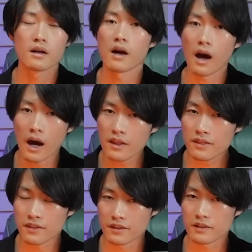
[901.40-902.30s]
I
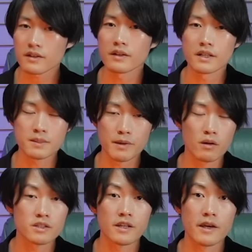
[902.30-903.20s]
think it's because
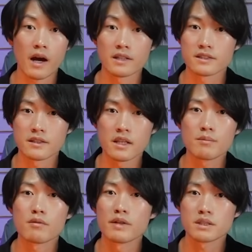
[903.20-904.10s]
he has deep
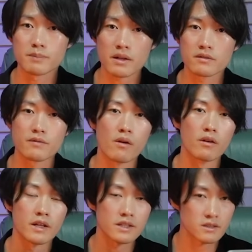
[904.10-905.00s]
respect for
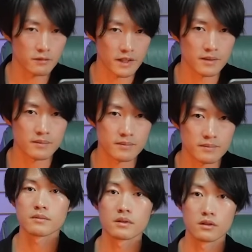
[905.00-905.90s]
history.
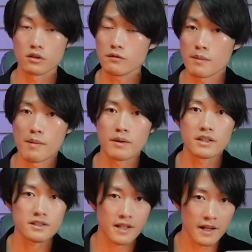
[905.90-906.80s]
Do you remember
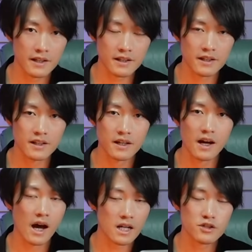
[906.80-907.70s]
this line?
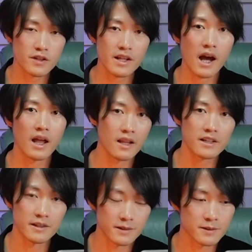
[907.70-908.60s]
Actually, I like
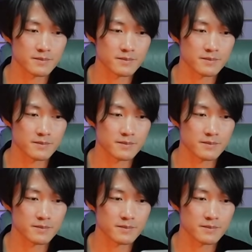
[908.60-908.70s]
it.